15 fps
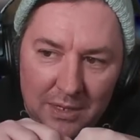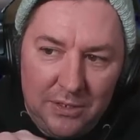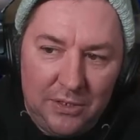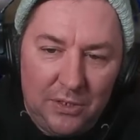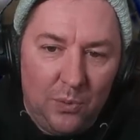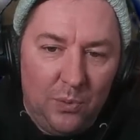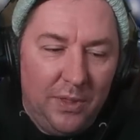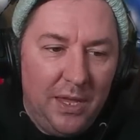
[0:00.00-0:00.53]

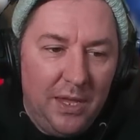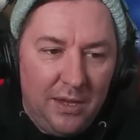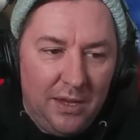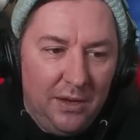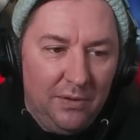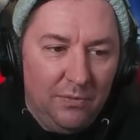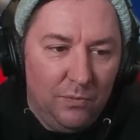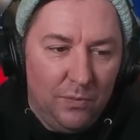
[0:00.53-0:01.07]
so they
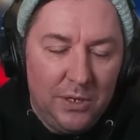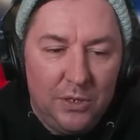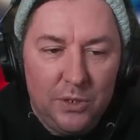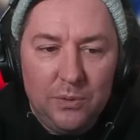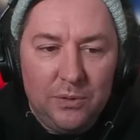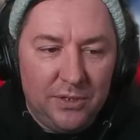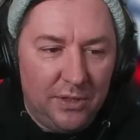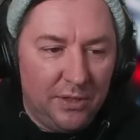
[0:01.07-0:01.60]
can
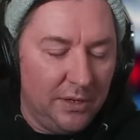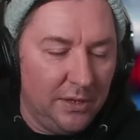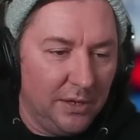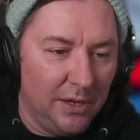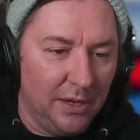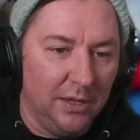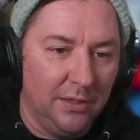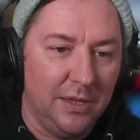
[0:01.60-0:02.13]
reduce the
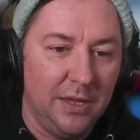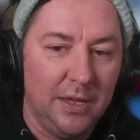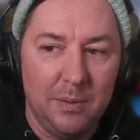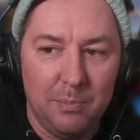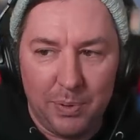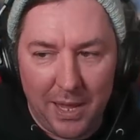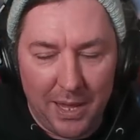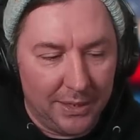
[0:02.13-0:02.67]
uh, the
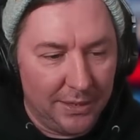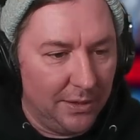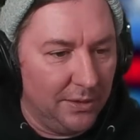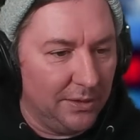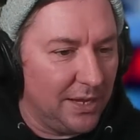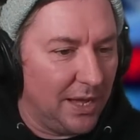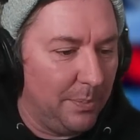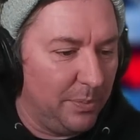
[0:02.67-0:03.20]
impact on
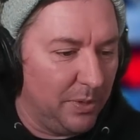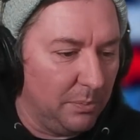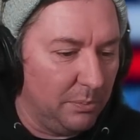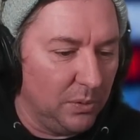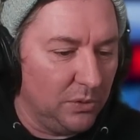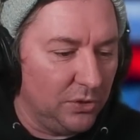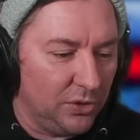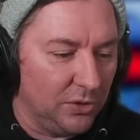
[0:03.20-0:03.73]
the top of the
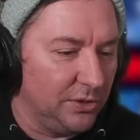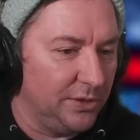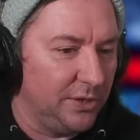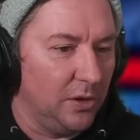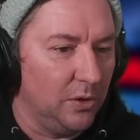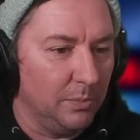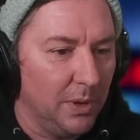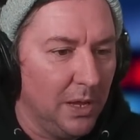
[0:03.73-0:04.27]
booster's
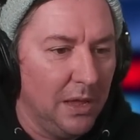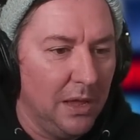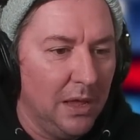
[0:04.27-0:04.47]
dome.